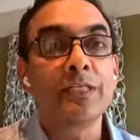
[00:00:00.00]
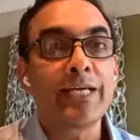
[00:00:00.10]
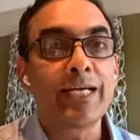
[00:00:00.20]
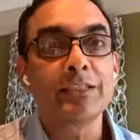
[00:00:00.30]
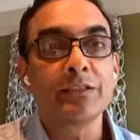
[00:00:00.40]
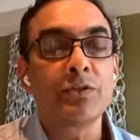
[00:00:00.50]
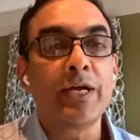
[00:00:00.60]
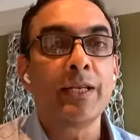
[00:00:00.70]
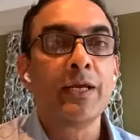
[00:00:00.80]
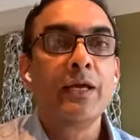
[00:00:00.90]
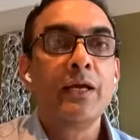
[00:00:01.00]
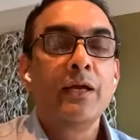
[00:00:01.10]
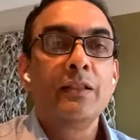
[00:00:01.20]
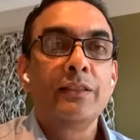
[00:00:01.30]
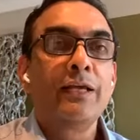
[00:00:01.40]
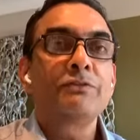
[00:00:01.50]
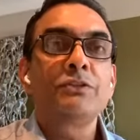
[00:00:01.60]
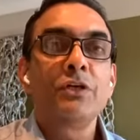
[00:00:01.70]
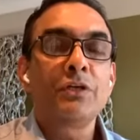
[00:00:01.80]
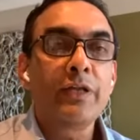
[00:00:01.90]
transactions, right? They have
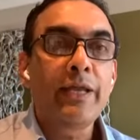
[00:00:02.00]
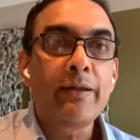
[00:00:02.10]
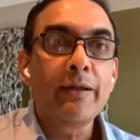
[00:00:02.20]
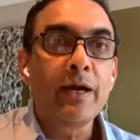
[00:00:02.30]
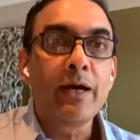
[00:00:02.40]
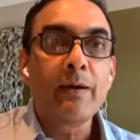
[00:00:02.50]
certainly,